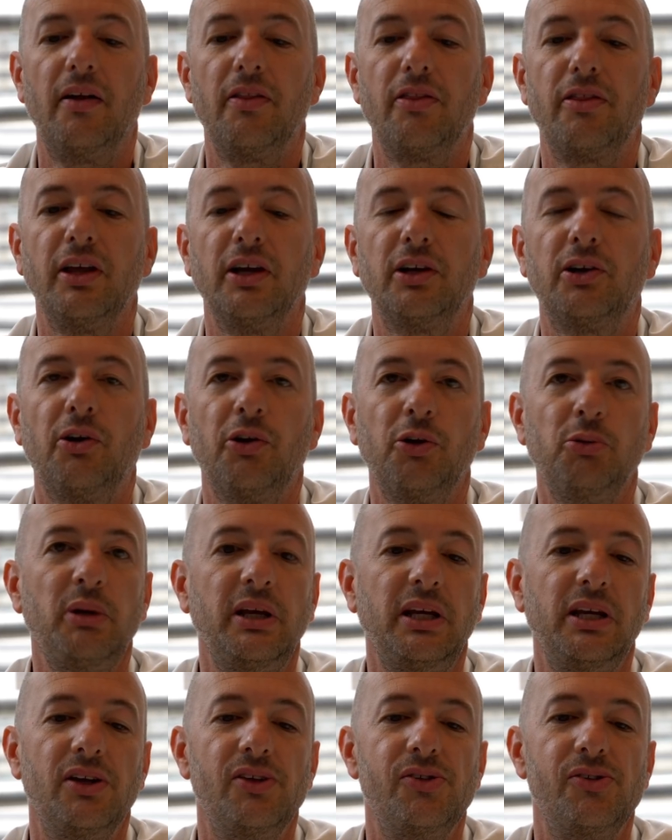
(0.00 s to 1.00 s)
The
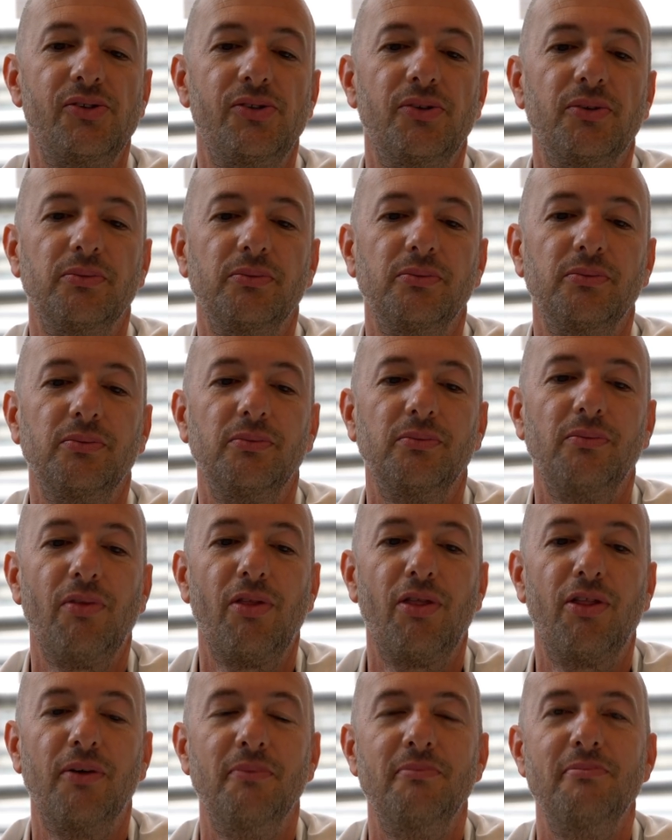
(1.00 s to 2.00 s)
economy is
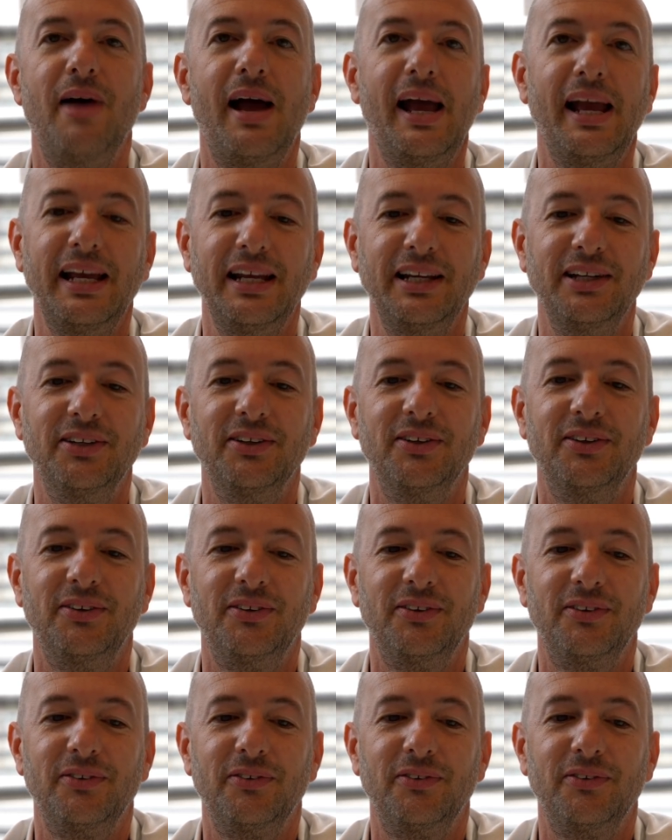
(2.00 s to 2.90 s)
the main